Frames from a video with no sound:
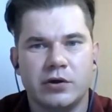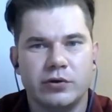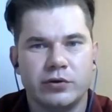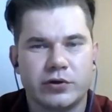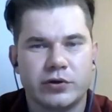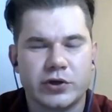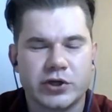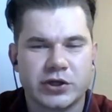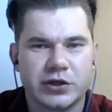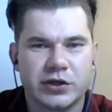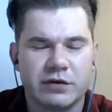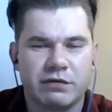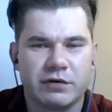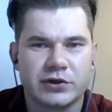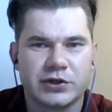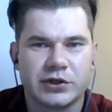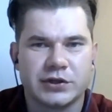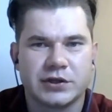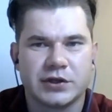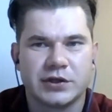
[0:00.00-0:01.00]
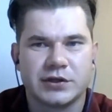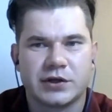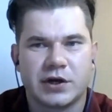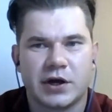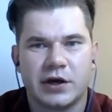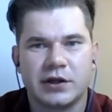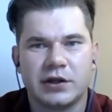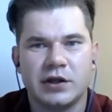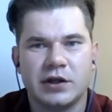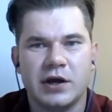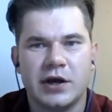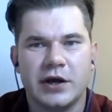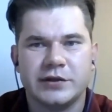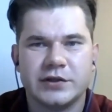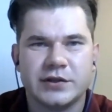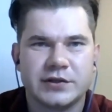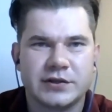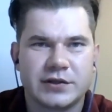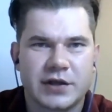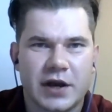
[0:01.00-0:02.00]
nutrition deficiencies, right?
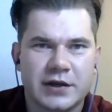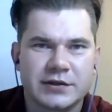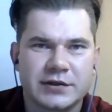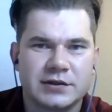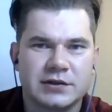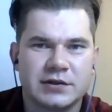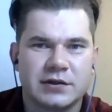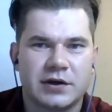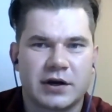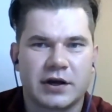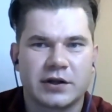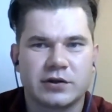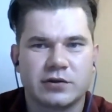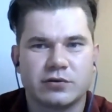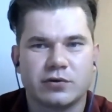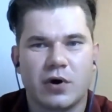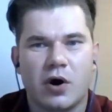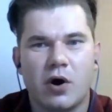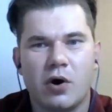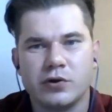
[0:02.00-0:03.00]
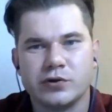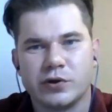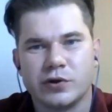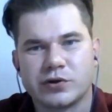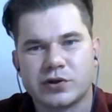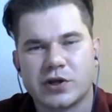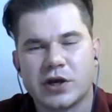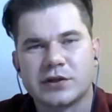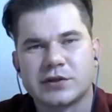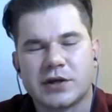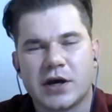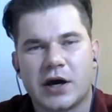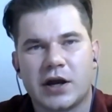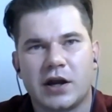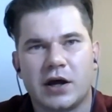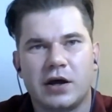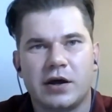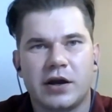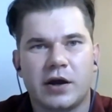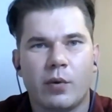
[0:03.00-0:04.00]
Is it stress, right? So all those things kind
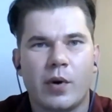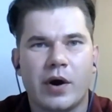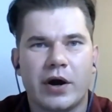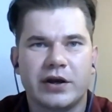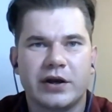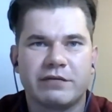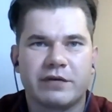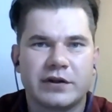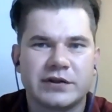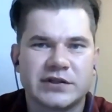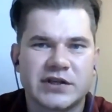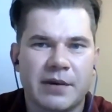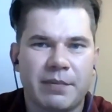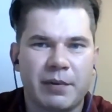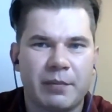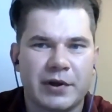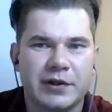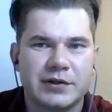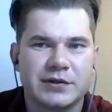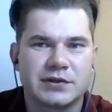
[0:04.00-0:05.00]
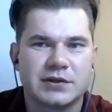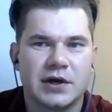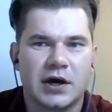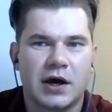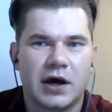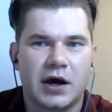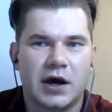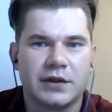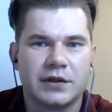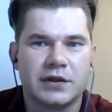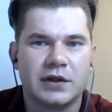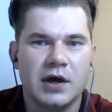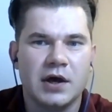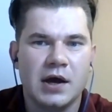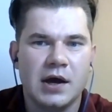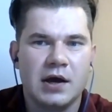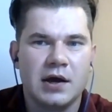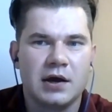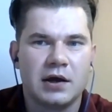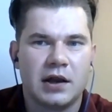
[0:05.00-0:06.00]
of require different supplements. And
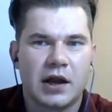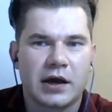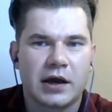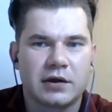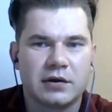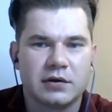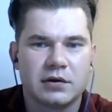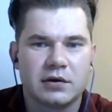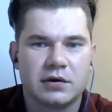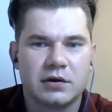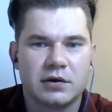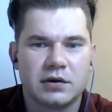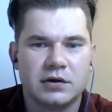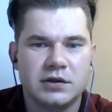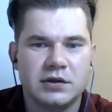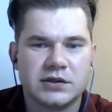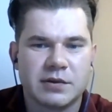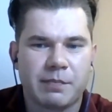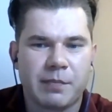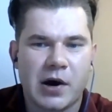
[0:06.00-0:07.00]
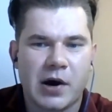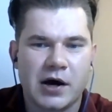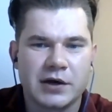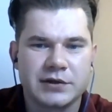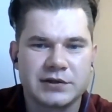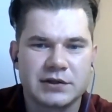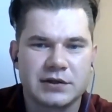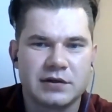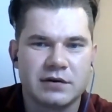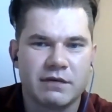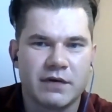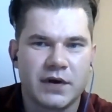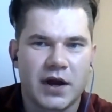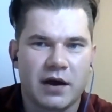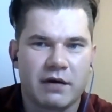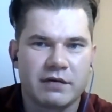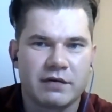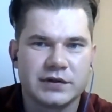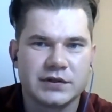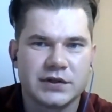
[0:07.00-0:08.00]
like in the past when
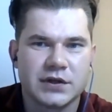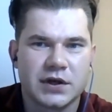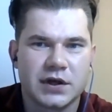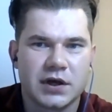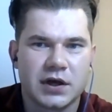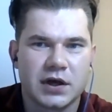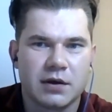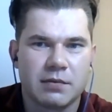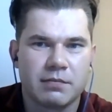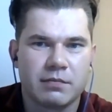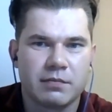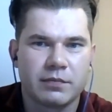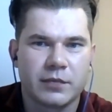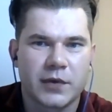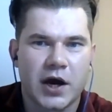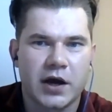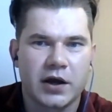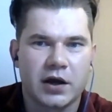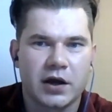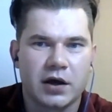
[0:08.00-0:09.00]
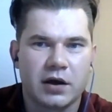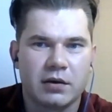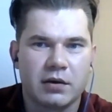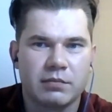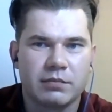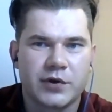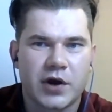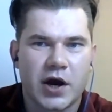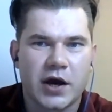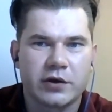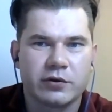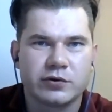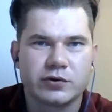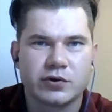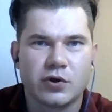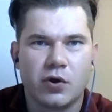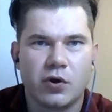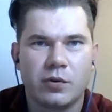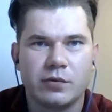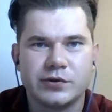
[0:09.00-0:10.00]
i was um, kind of trying to
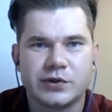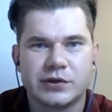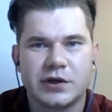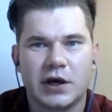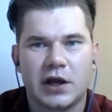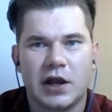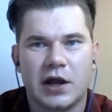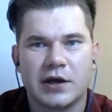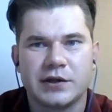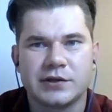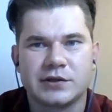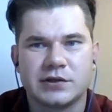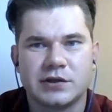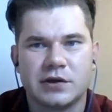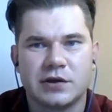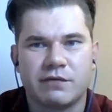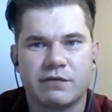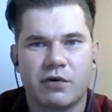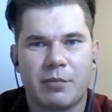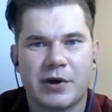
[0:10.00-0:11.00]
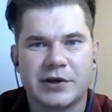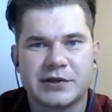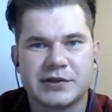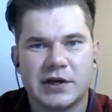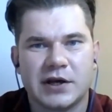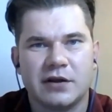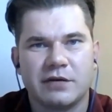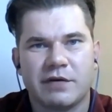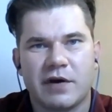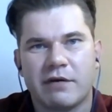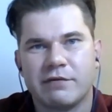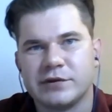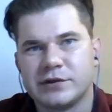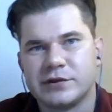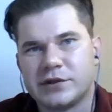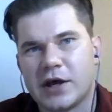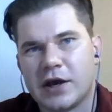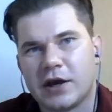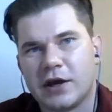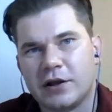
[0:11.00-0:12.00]
solve the helas for myself i
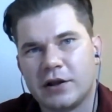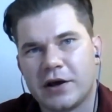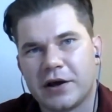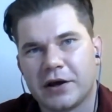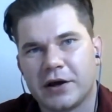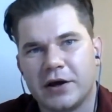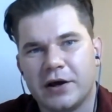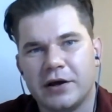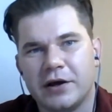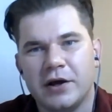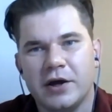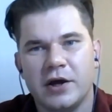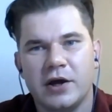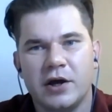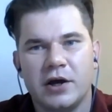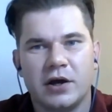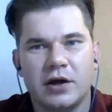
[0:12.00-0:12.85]
was taking like a